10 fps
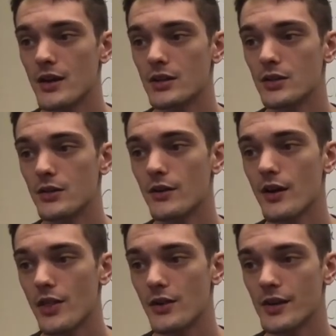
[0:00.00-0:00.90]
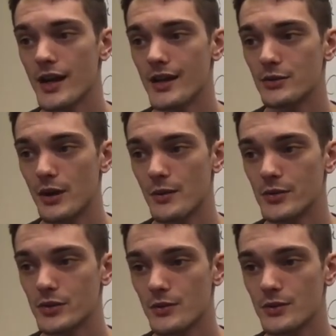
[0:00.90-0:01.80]
to 30S
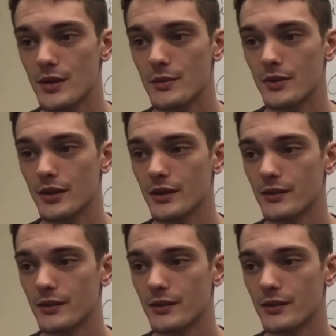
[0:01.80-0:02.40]
ribosome subunit.